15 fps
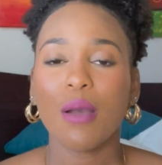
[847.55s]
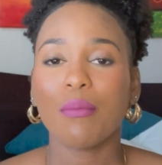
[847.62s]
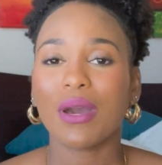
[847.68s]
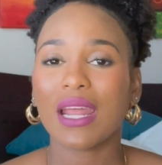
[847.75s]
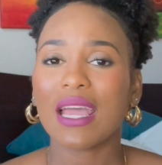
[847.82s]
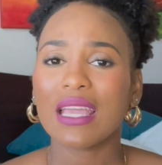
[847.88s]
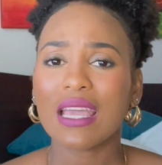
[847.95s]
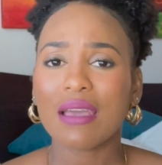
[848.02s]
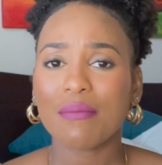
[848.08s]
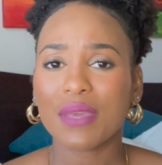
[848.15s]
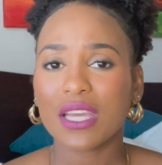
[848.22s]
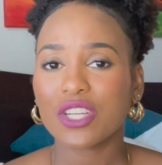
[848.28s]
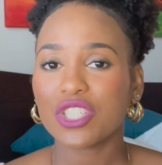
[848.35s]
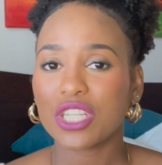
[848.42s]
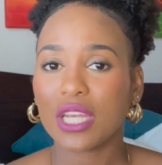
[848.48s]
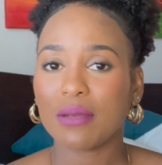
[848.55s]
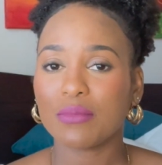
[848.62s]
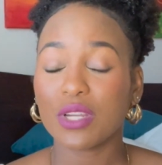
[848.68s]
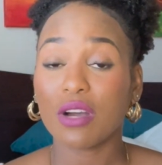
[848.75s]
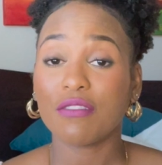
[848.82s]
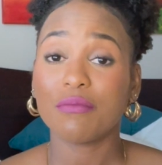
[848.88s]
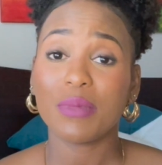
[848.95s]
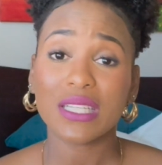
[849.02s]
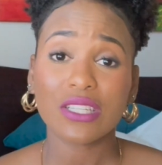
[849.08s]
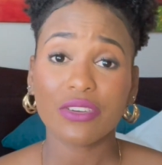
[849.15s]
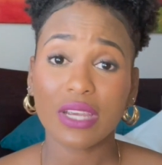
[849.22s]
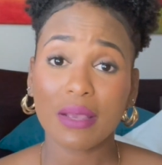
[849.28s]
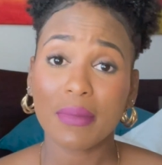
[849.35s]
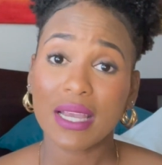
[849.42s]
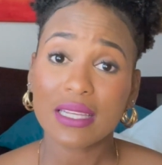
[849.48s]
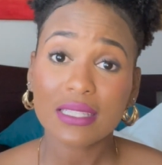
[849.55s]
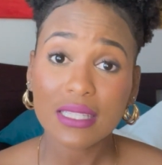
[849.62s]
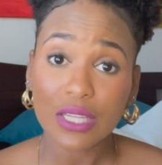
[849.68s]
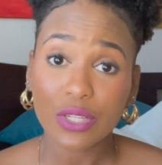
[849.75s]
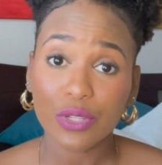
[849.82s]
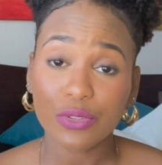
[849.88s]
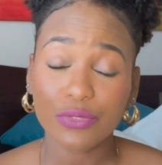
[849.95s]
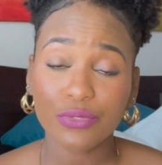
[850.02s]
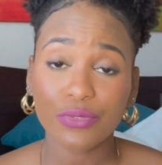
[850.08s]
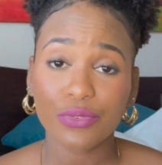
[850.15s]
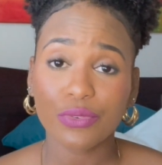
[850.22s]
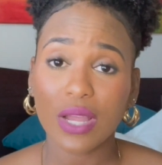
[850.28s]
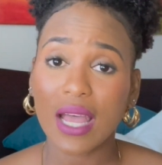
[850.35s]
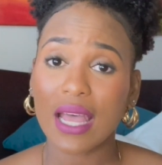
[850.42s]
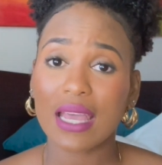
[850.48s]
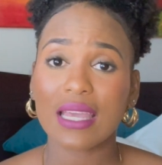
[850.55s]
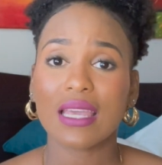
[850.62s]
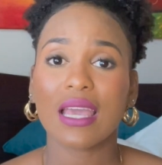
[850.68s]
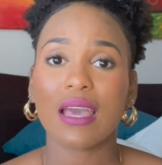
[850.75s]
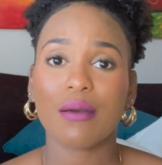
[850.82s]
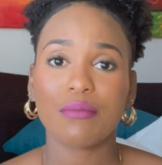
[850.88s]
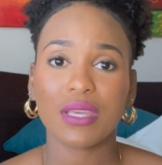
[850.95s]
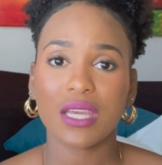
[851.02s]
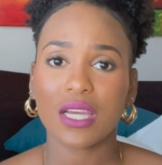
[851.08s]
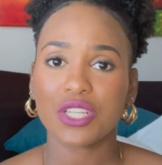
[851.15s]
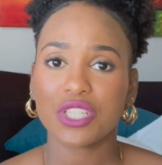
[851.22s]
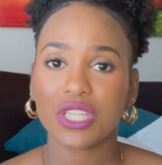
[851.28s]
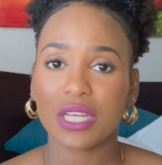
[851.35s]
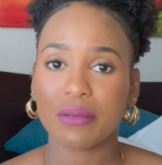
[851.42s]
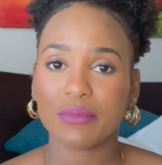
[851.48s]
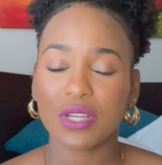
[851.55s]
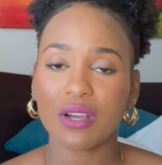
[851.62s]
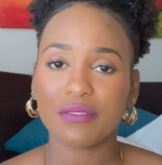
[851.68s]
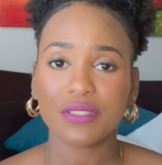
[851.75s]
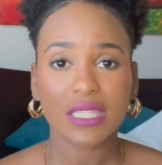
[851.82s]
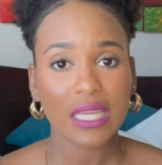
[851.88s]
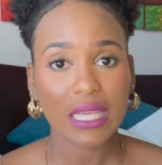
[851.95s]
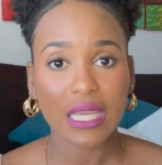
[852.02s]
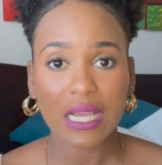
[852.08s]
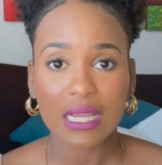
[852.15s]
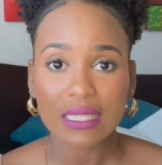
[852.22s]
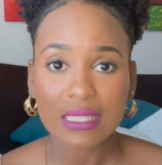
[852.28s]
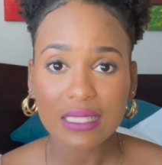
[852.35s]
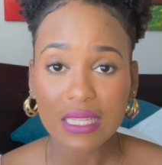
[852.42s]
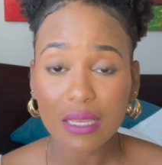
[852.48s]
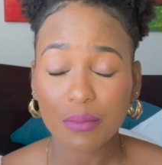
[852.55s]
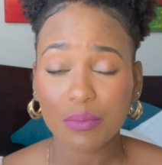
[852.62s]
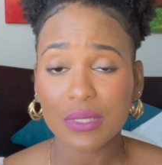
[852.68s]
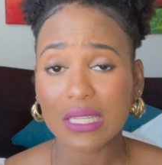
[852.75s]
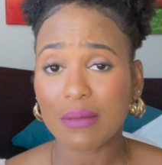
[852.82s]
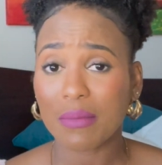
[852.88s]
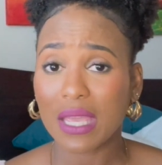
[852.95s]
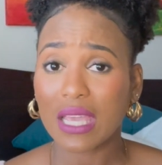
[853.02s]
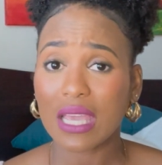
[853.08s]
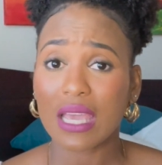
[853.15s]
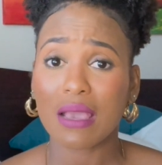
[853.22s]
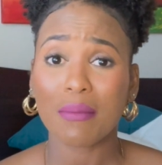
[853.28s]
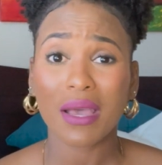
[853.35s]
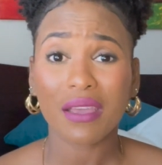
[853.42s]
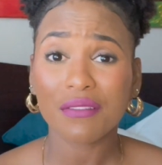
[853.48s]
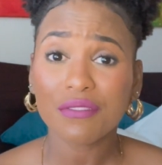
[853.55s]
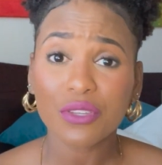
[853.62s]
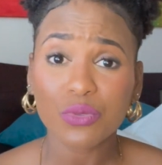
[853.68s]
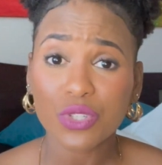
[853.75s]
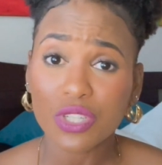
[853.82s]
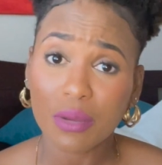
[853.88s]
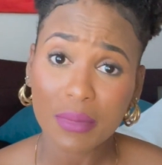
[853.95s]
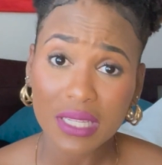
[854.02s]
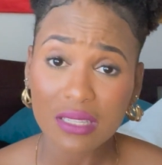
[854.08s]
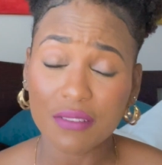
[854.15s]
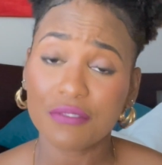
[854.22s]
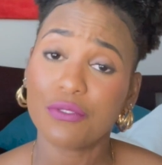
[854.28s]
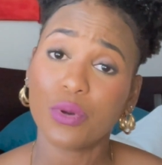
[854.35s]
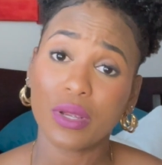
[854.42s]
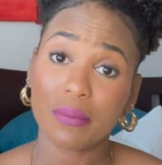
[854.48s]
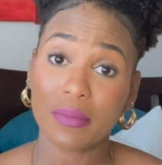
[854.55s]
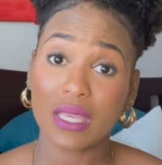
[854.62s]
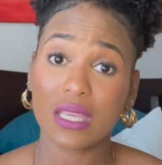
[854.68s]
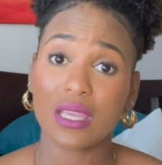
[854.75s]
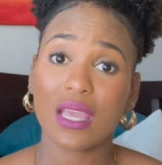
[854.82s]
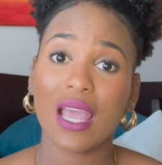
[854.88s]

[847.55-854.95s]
But I can't be ashamed of bettering myself. I can't be ashamed of taking a step to making my future better for me.